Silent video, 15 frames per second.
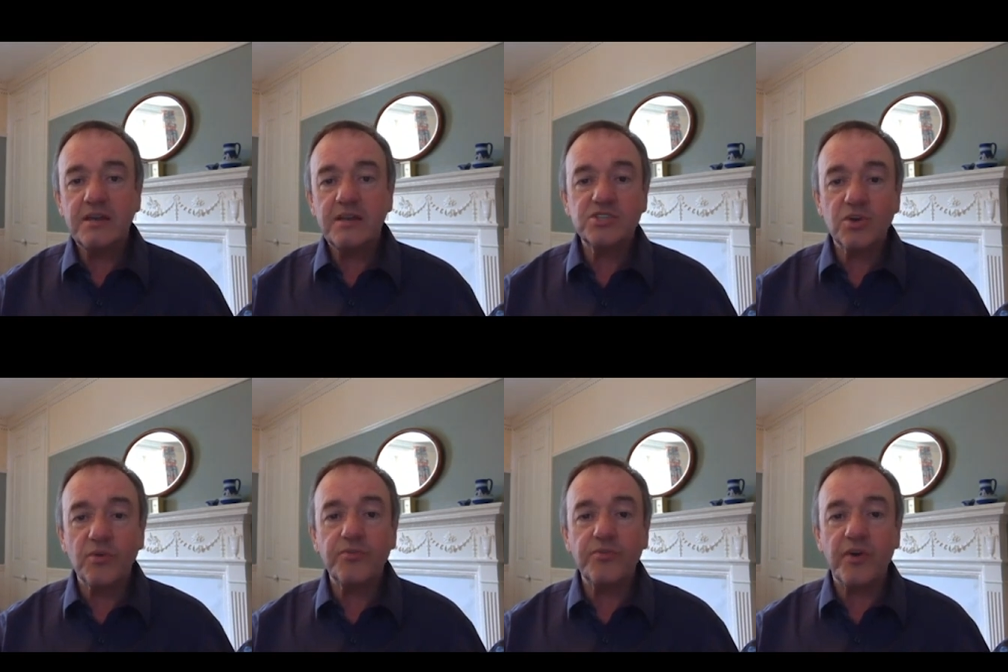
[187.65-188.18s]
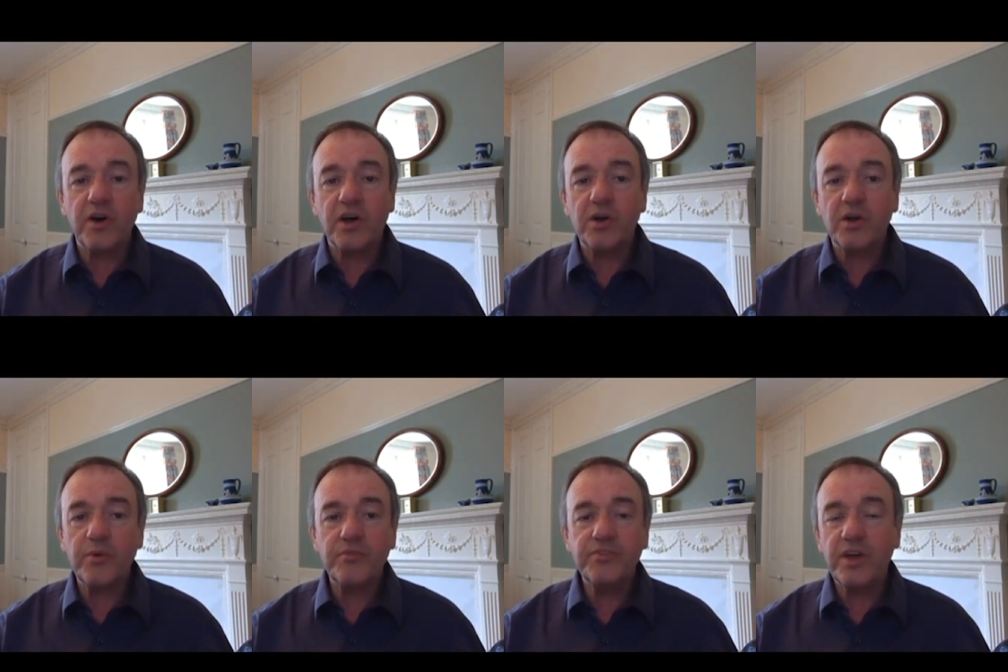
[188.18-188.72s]
So
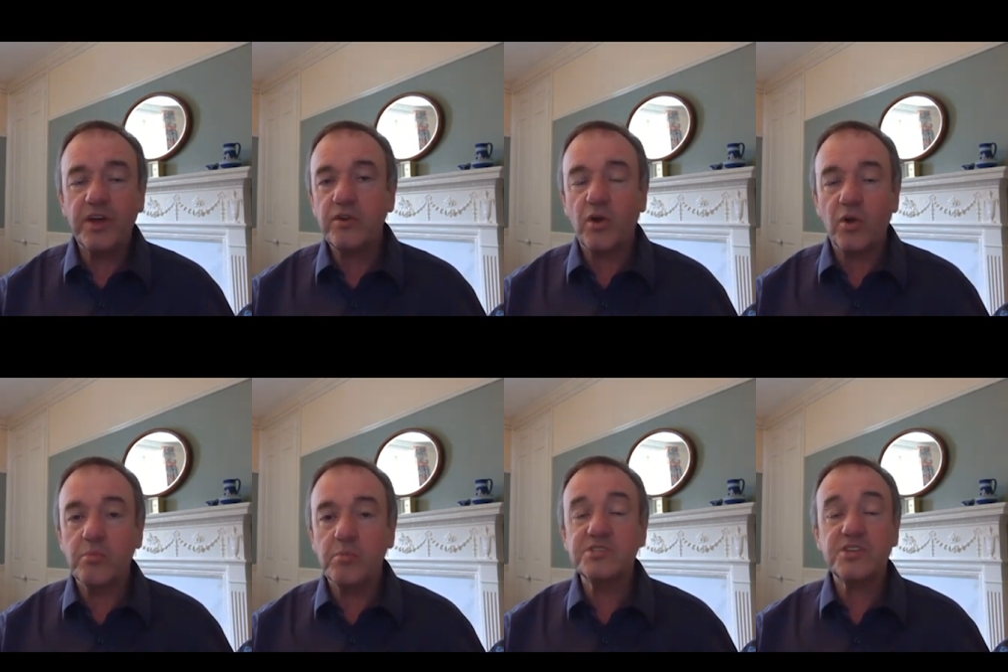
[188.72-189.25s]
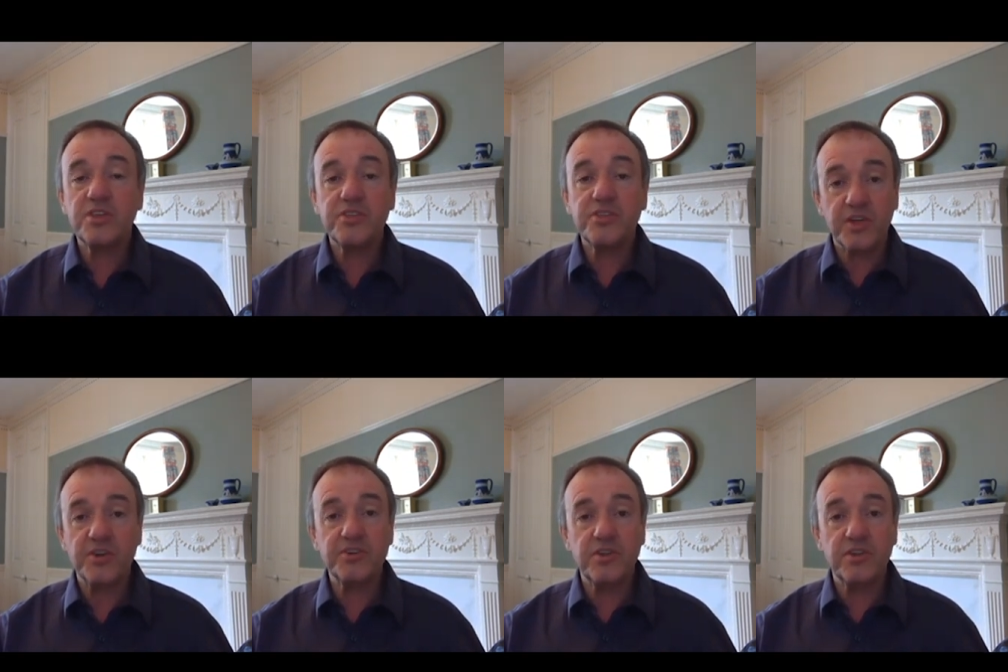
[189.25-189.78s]
far, we've done almost a
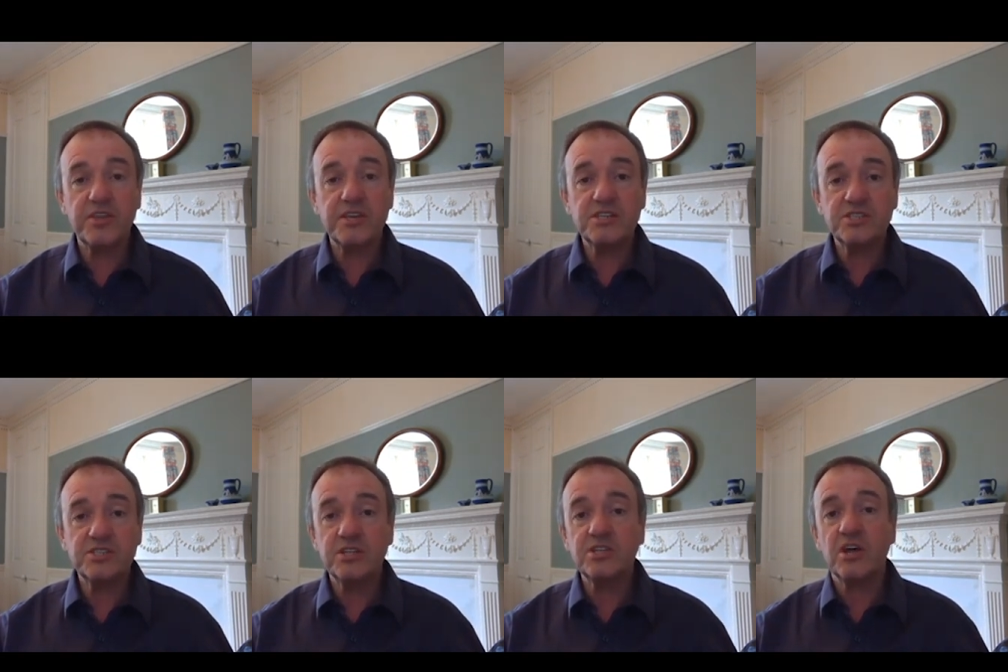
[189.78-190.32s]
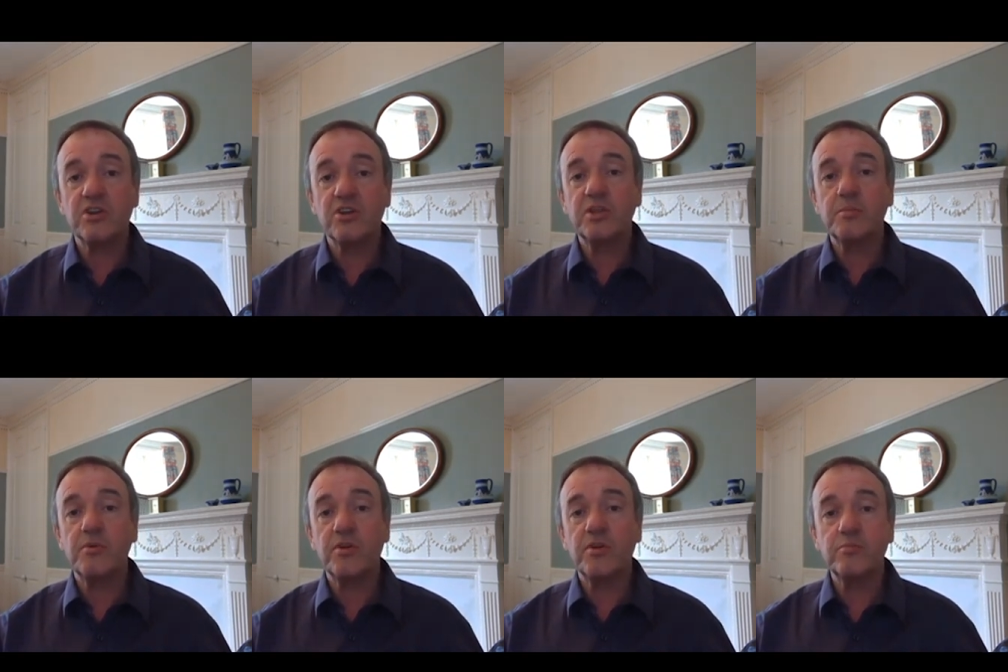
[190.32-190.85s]
third of these and turned
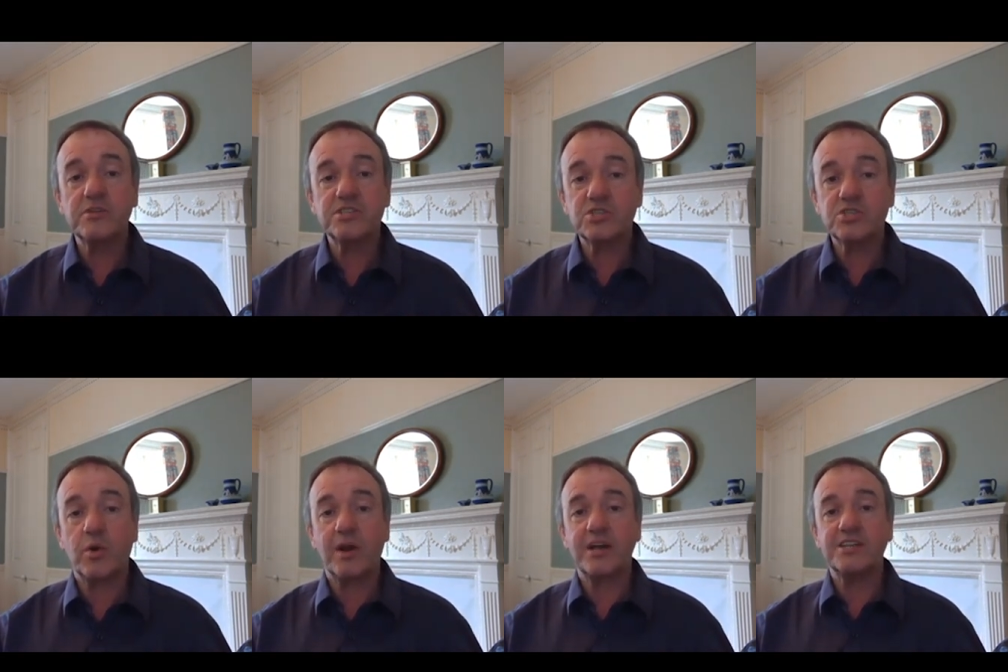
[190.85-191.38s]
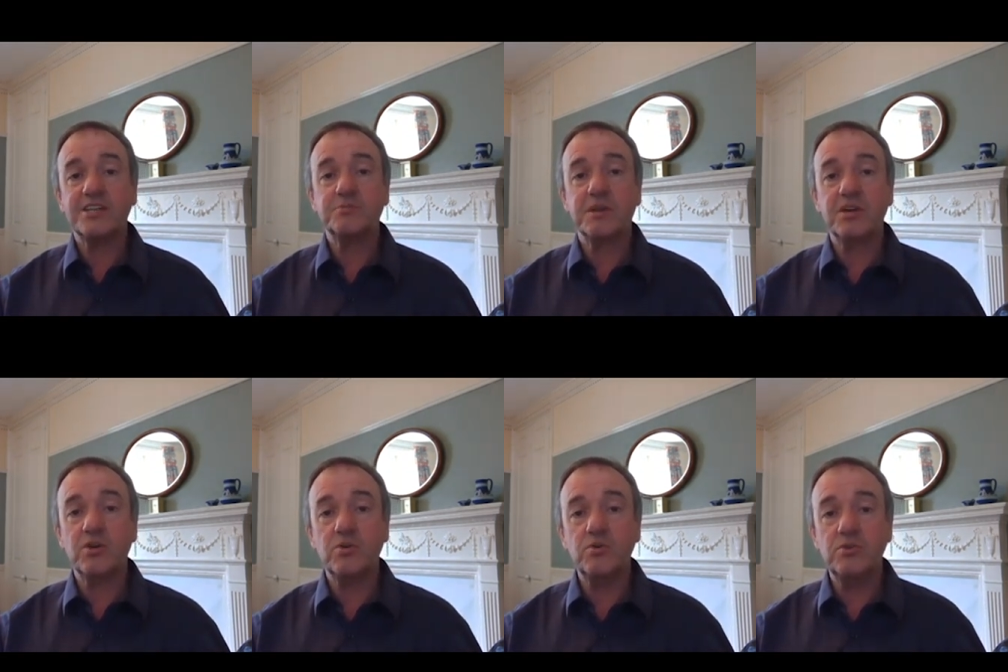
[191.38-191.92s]
them around as quickly as we
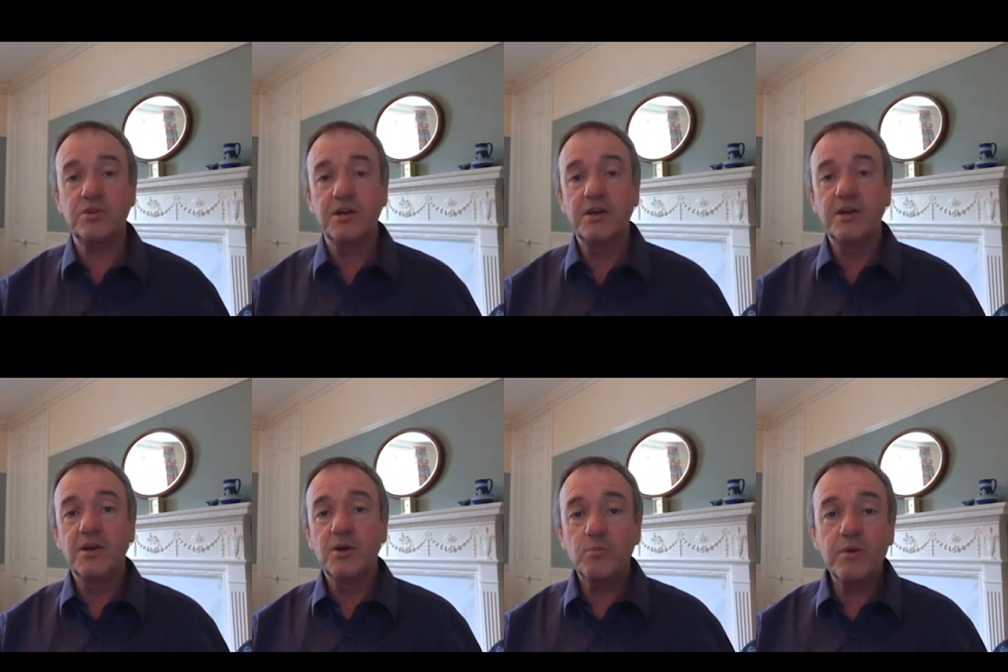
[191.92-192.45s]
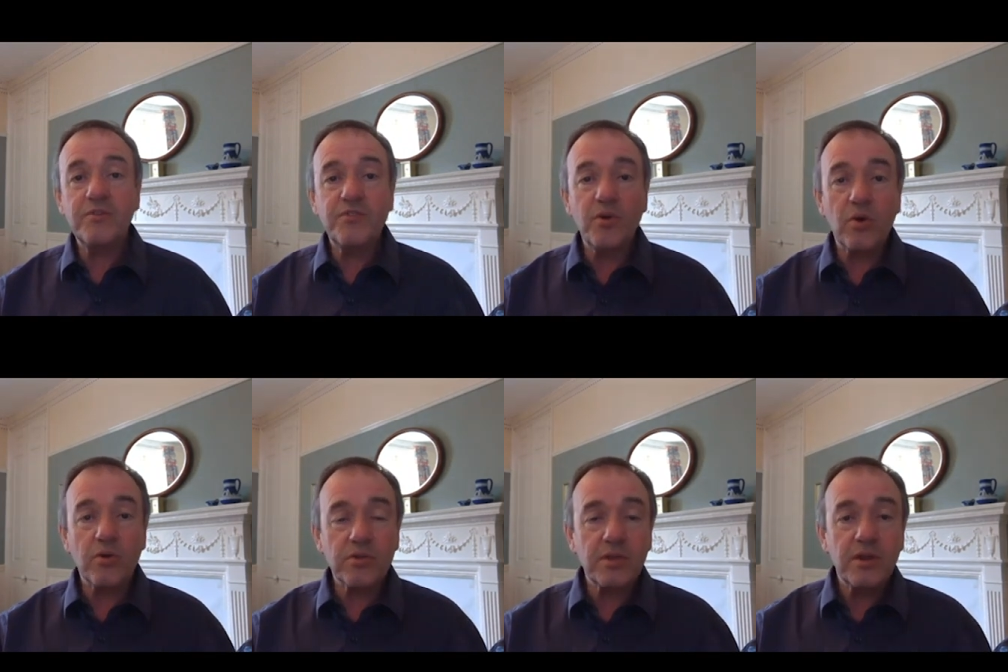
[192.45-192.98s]
could. We've
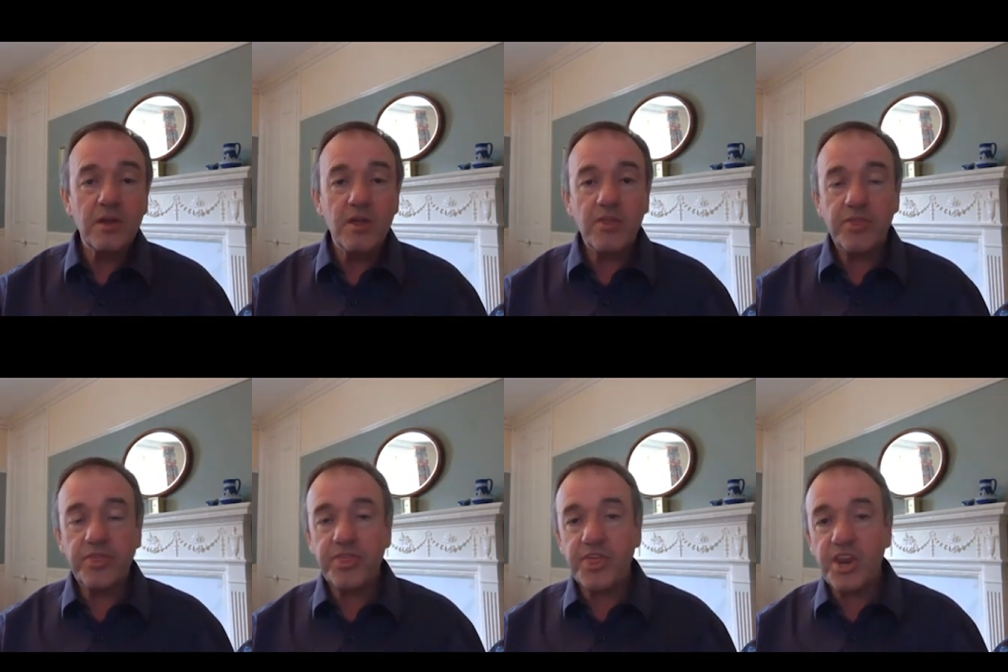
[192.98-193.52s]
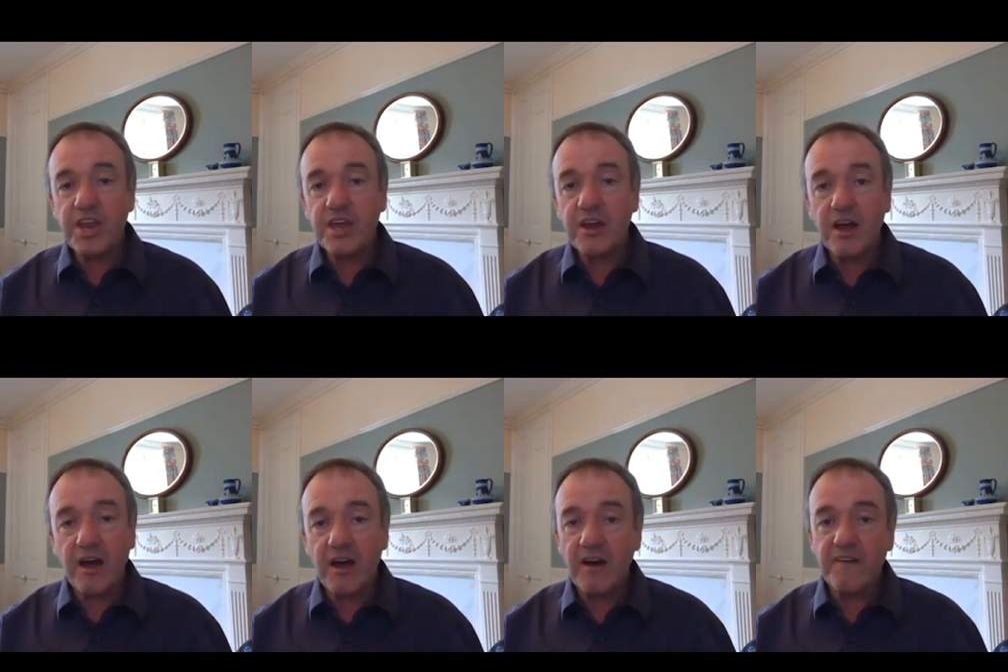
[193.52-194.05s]
got
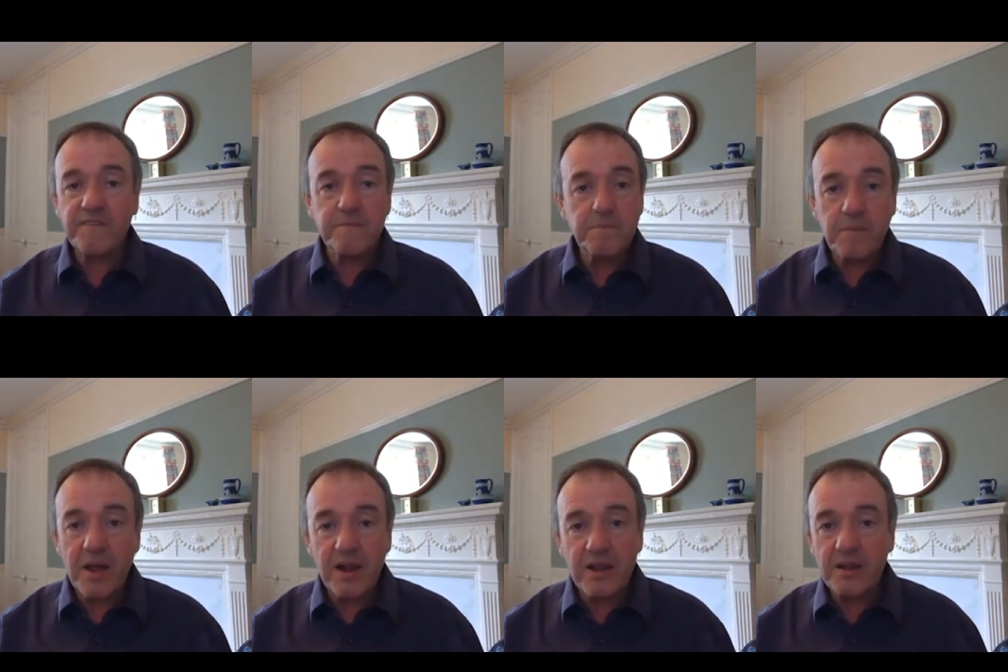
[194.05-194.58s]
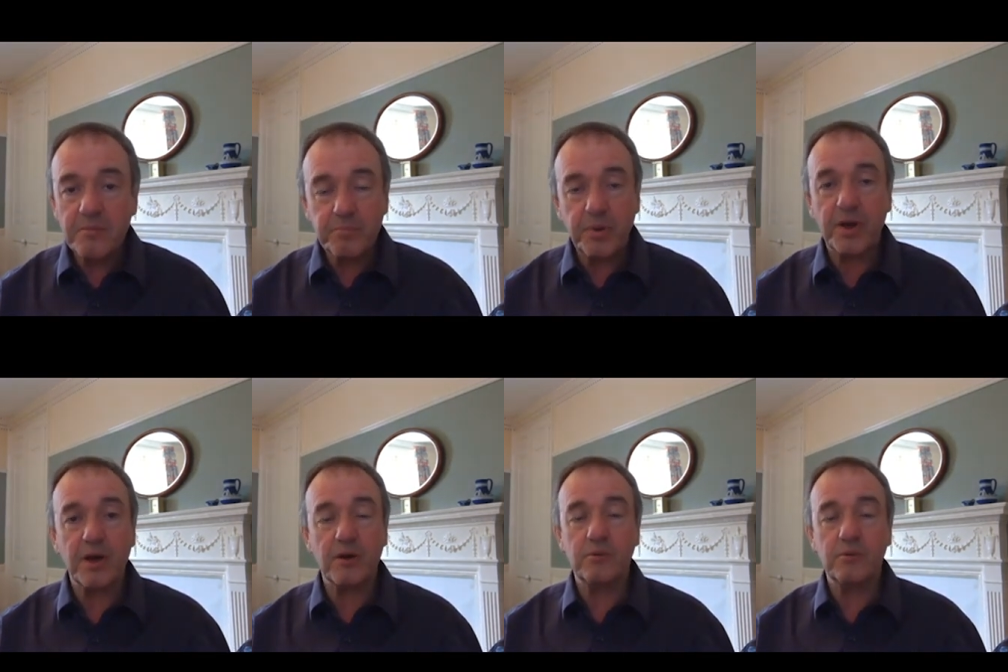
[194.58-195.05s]
£3.5 million